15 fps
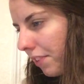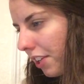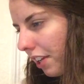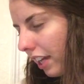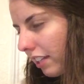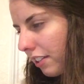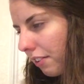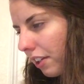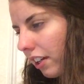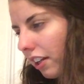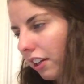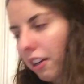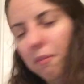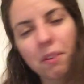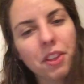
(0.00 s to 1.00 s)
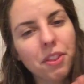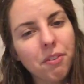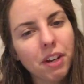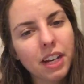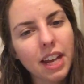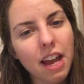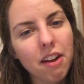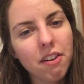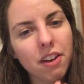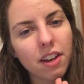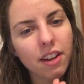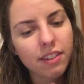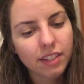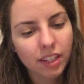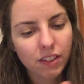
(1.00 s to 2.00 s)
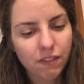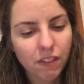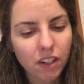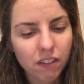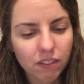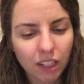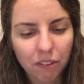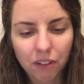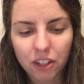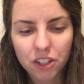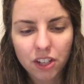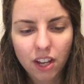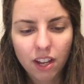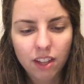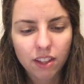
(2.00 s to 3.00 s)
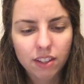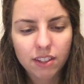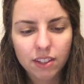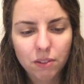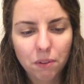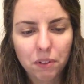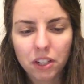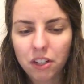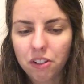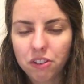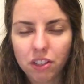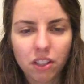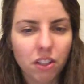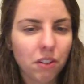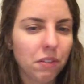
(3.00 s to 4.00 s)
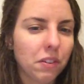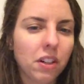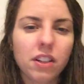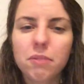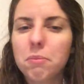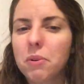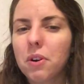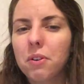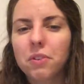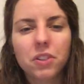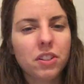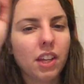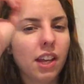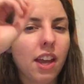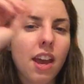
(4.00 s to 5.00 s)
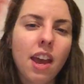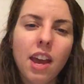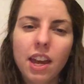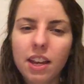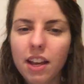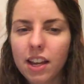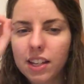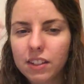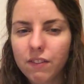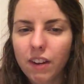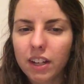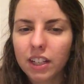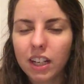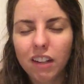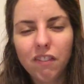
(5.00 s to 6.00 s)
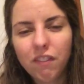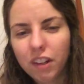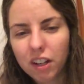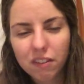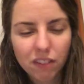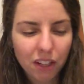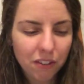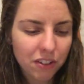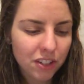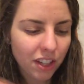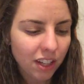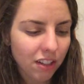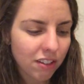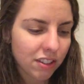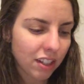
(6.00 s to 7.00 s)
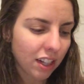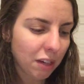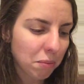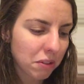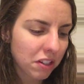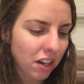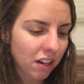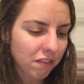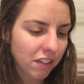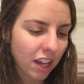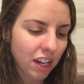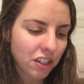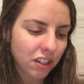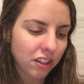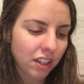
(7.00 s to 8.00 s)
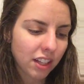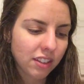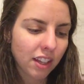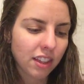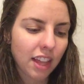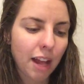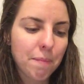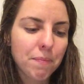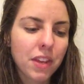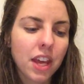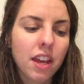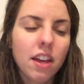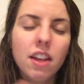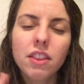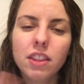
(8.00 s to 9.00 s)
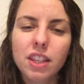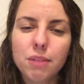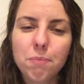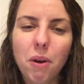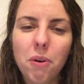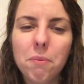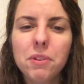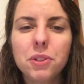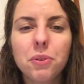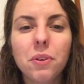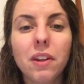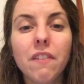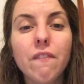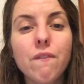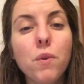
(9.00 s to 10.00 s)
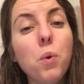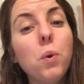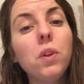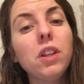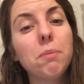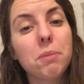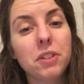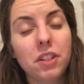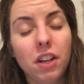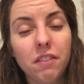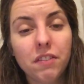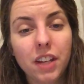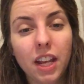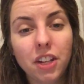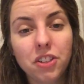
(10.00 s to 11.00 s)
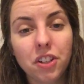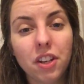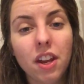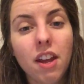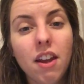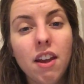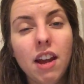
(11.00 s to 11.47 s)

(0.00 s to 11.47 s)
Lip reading: Okay, so we're getting to number 3 now. It says figurative language. This is what we usually do. When we're on the board, we're just like, hey guys, find any figurative language that you see, any personification, things like that. This poem is going to be full of personification.